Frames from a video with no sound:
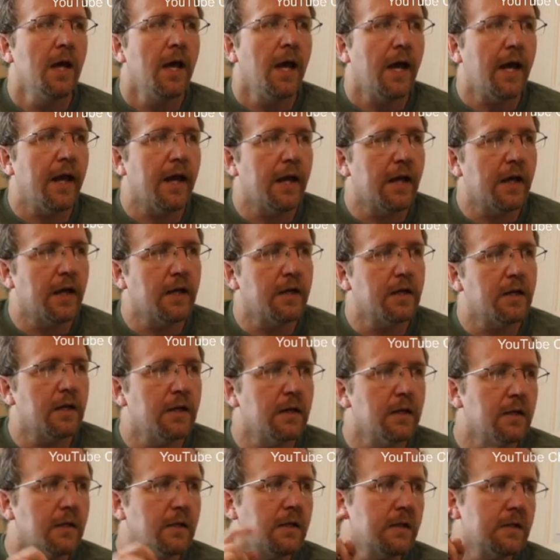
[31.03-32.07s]
and
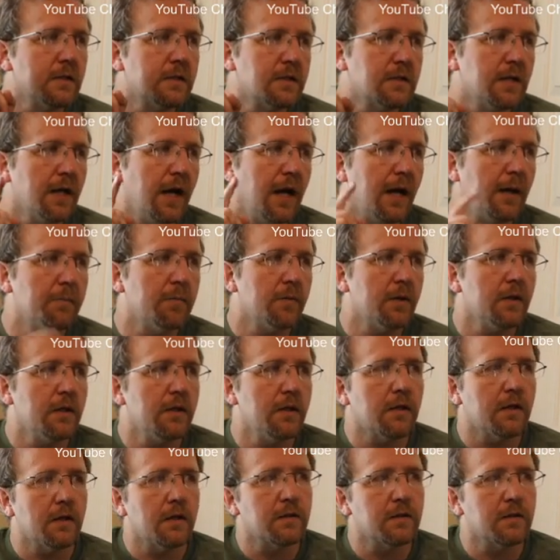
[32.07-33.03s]
the top link